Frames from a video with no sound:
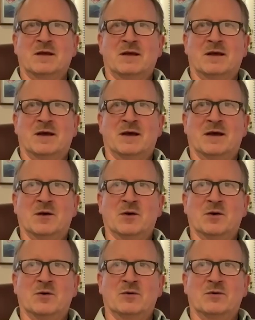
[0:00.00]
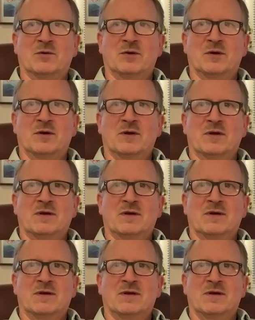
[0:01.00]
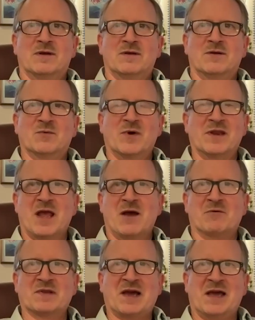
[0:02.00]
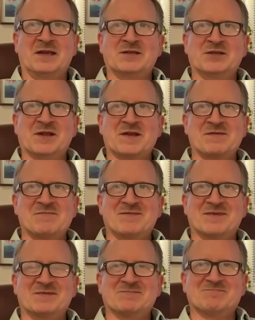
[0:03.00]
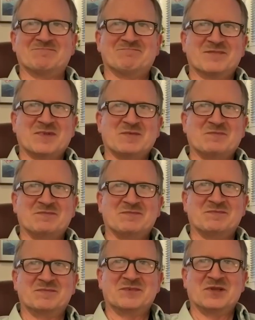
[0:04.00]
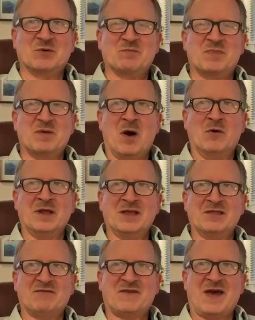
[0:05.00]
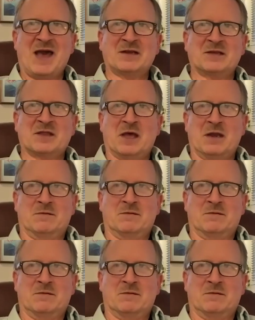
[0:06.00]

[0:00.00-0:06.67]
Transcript: one day I was kind of just, you know, bemoaning the fact that